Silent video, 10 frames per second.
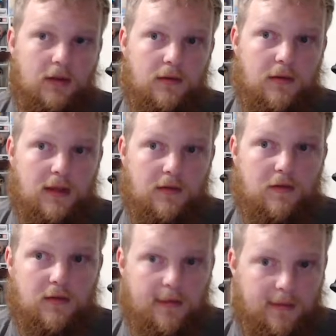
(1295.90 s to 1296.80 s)

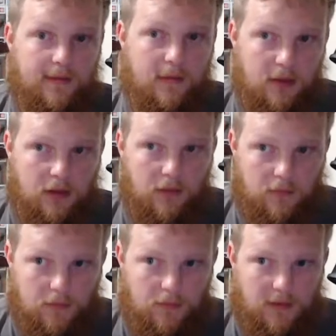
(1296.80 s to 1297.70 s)
that's,
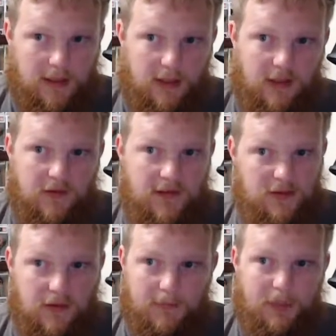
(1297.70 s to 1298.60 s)
linear that you
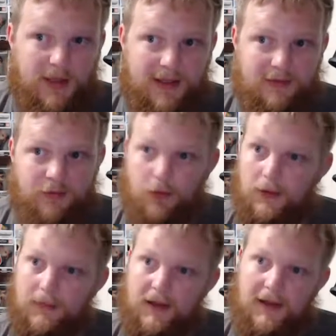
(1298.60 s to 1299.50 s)
can play through and
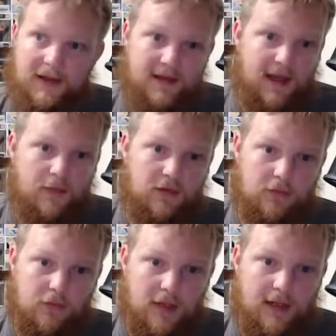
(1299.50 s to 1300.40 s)
be like, that was
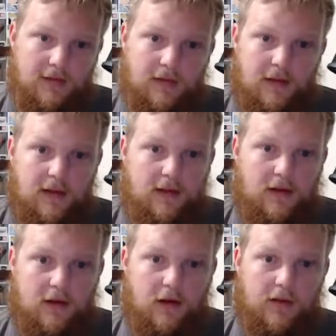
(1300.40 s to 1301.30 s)
great.
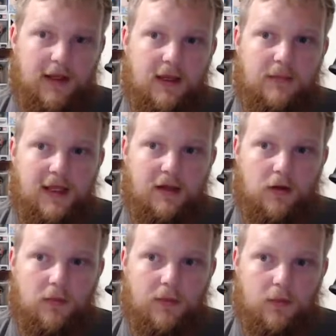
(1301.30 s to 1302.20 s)
No, they got to make an
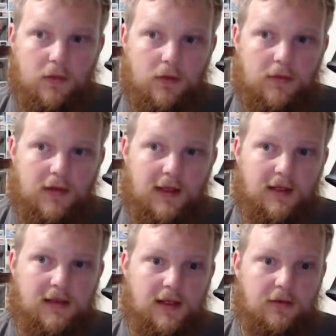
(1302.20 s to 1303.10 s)
open world where they
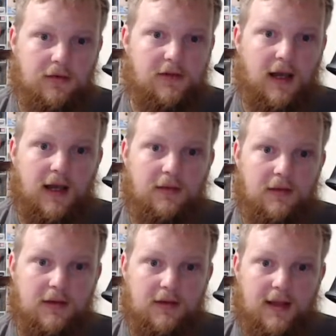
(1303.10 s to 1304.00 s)
can nickel and dime you
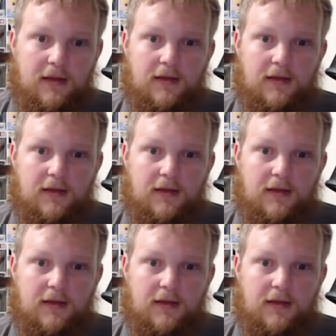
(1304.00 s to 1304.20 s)
to death.